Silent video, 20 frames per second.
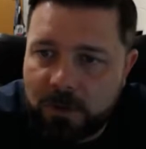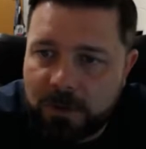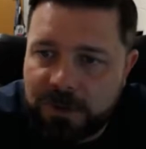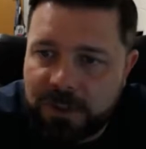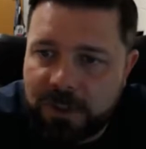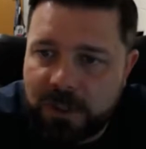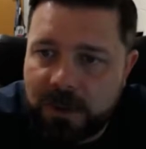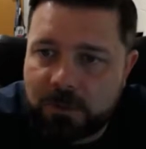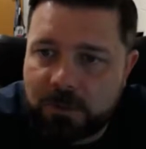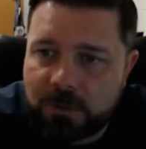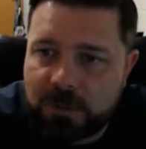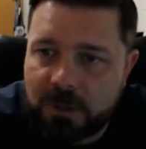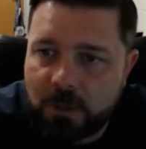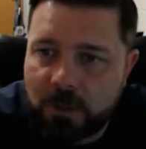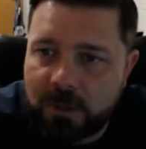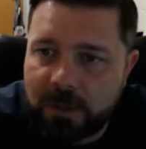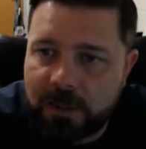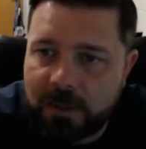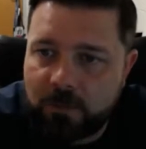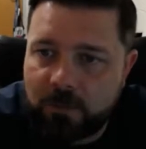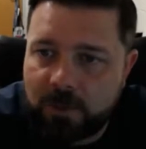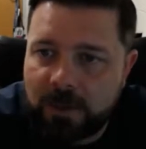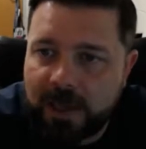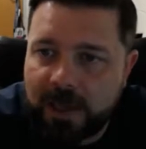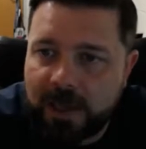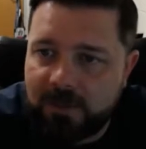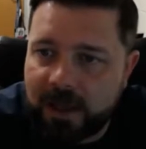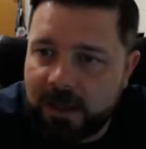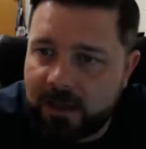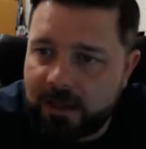our gym. So we, we
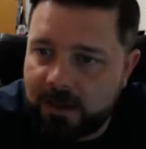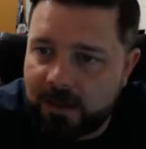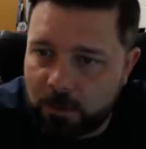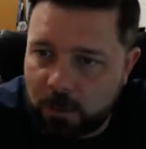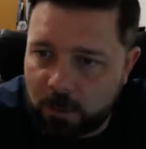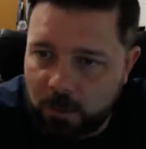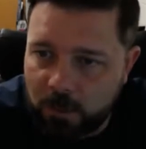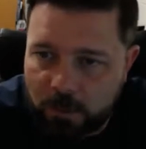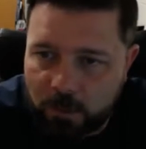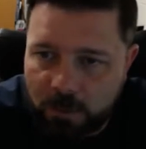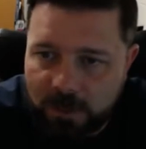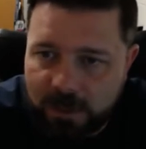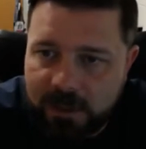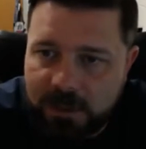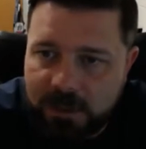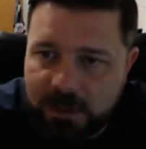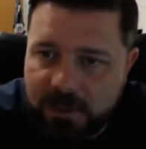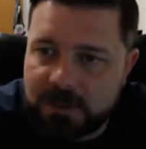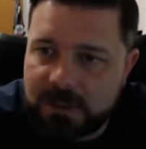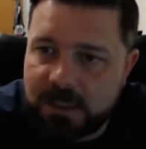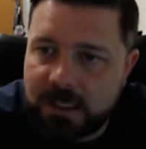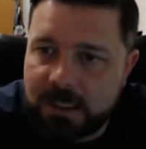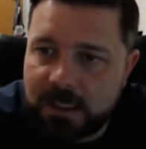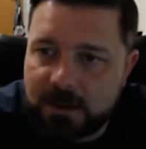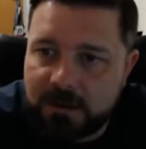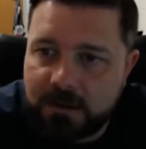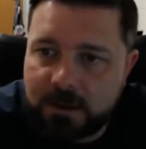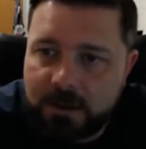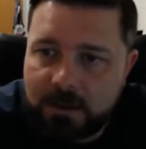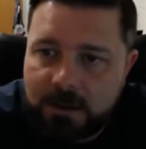have that leaderboard where they can see
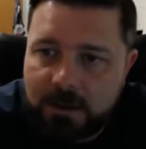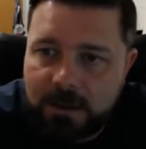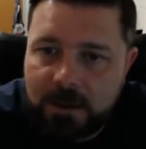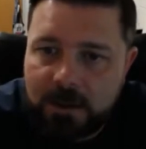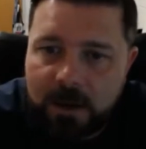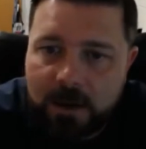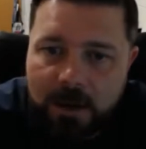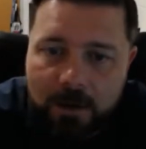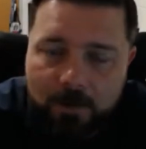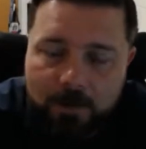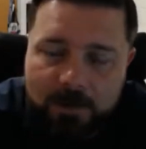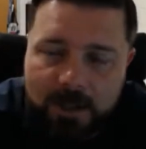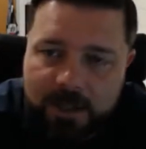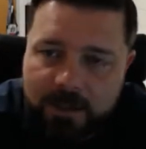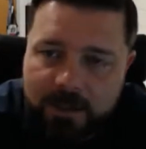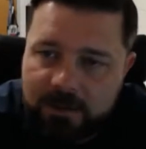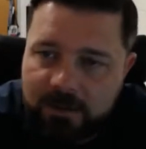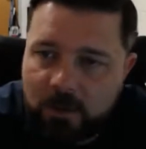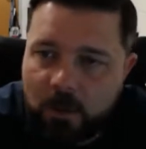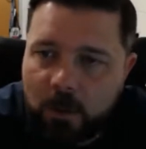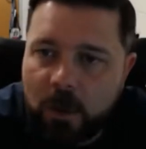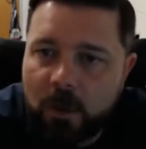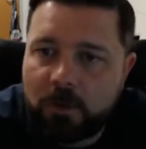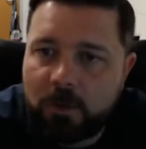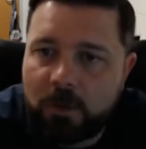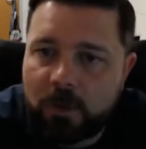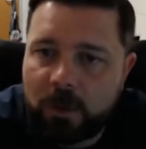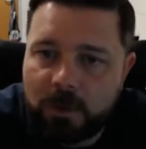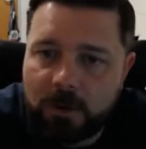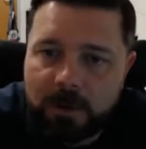it. Um, they get to go
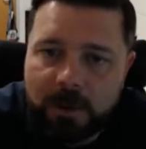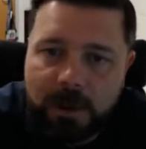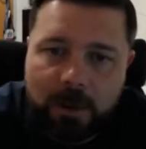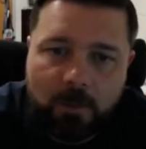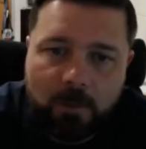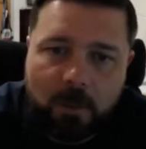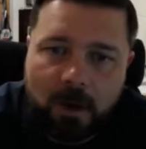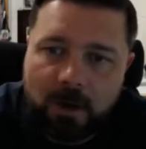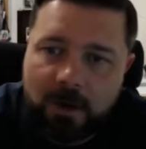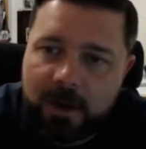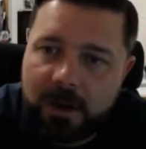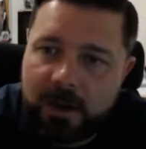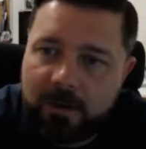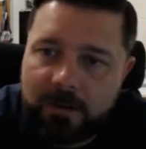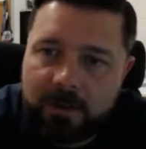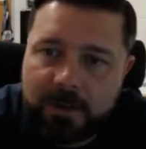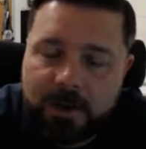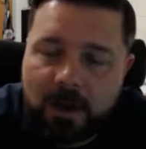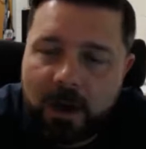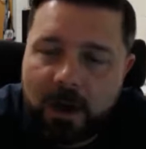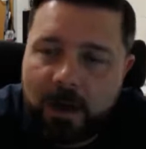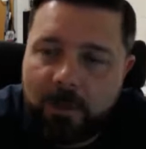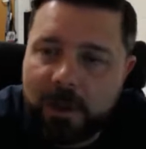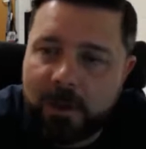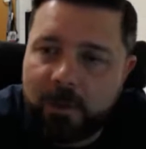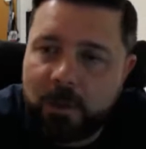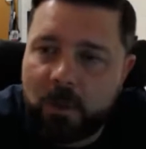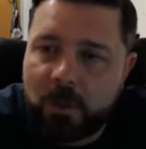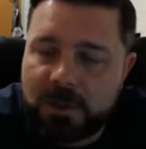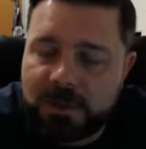over and, and mark, you know, how
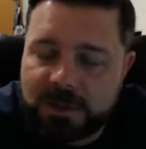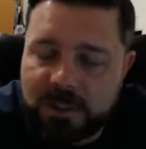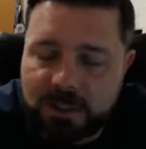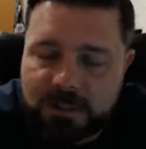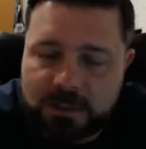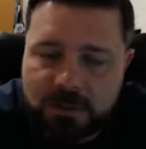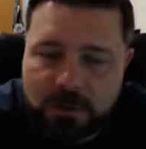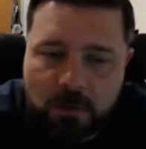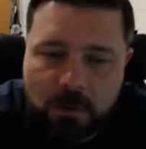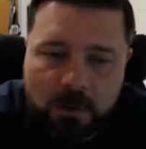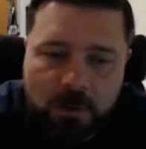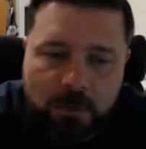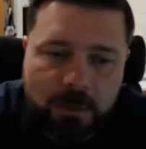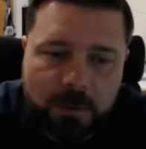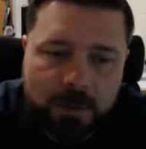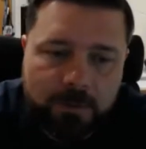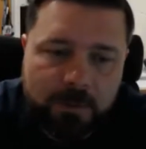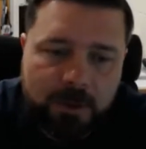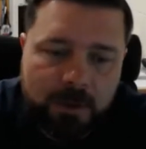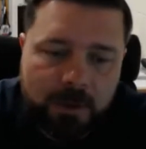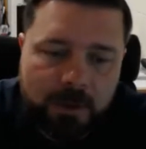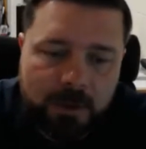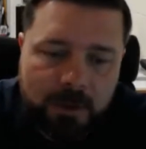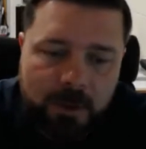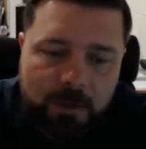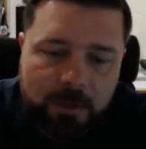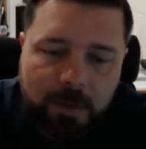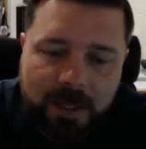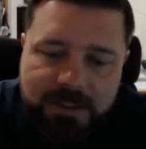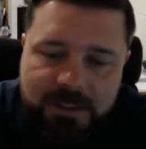many points they score. But
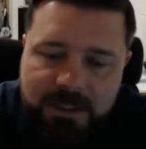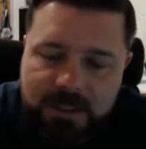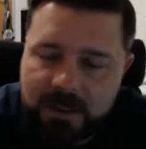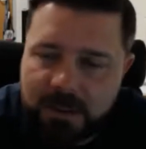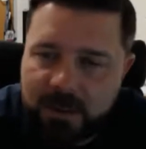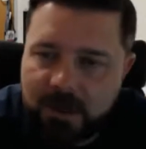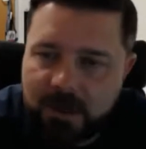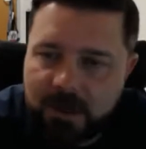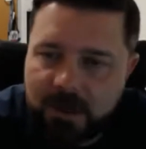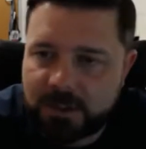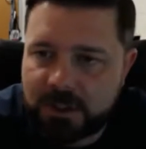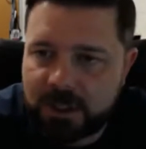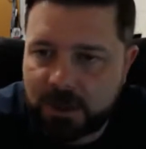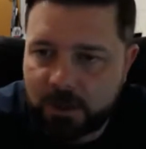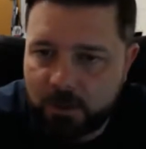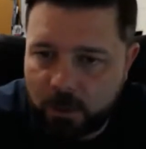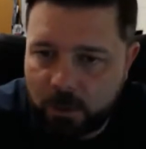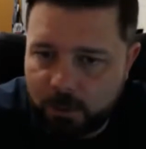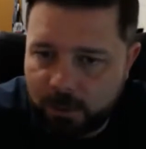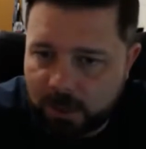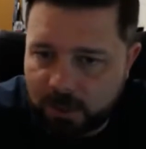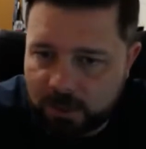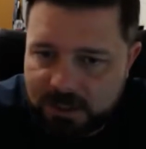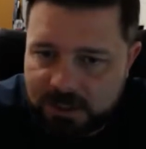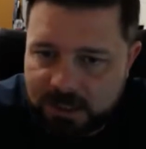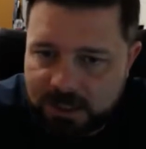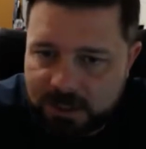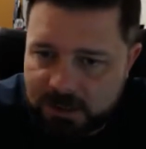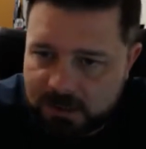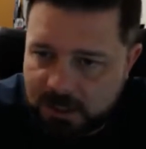basically, you're just going to group those
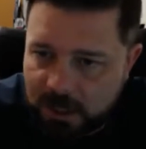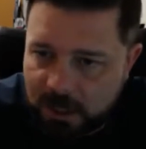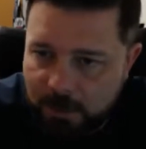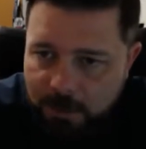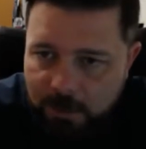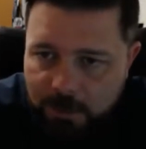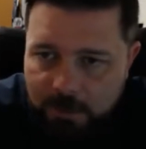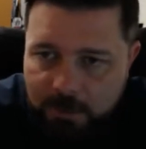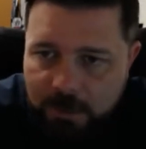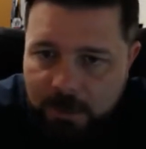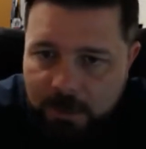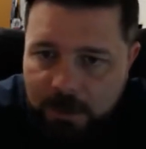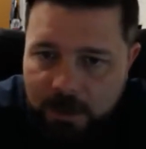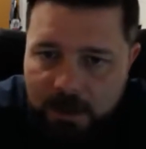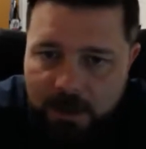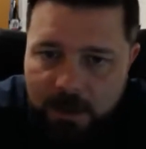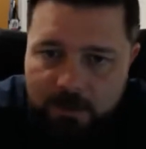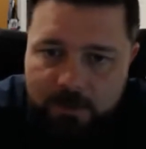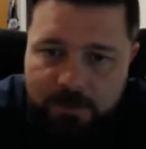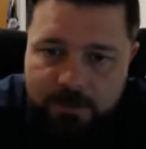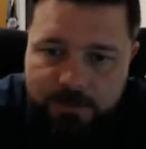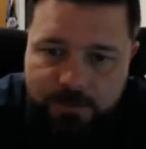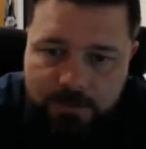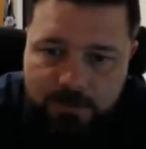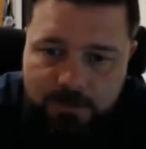kids up, um,